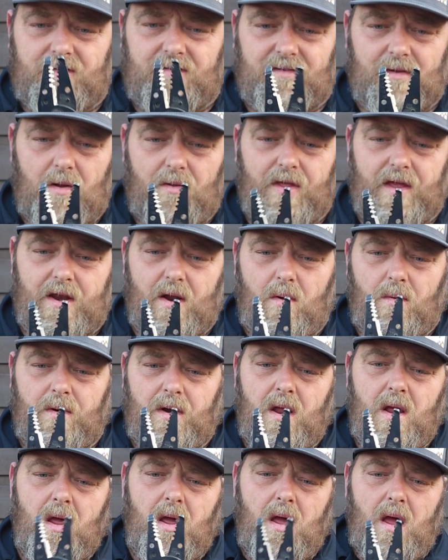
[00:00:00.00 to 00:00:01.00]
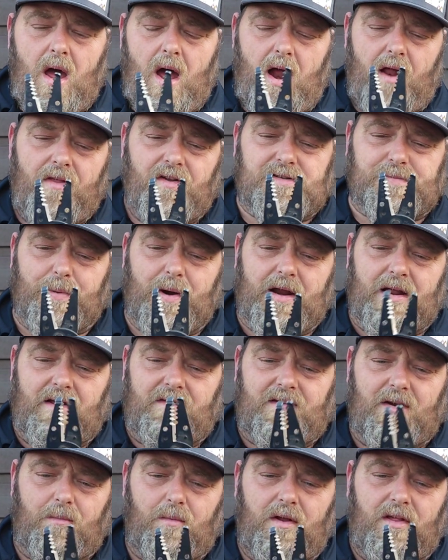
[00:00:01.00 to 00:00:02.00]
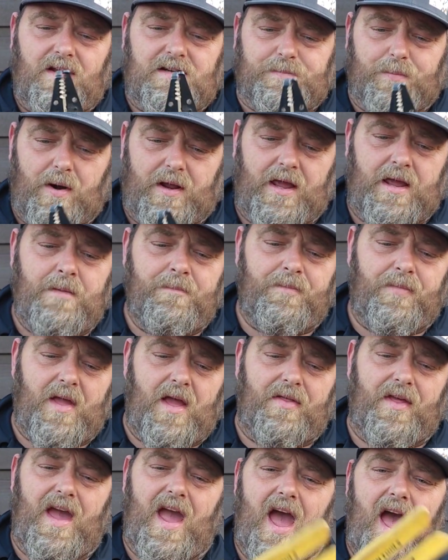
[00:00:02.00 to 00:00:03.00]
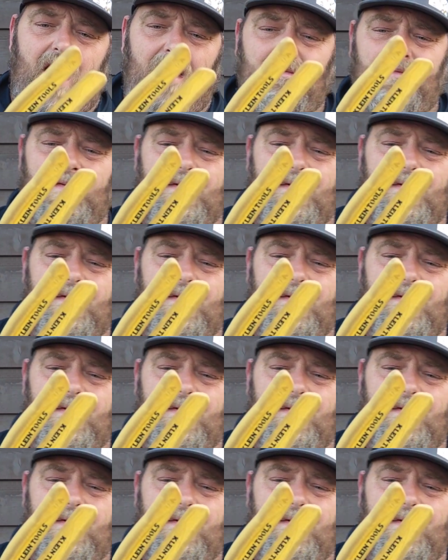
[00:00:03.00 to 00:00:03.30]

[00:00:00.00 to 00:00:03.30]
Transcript: so they don't, the spring isn't really springy. And they have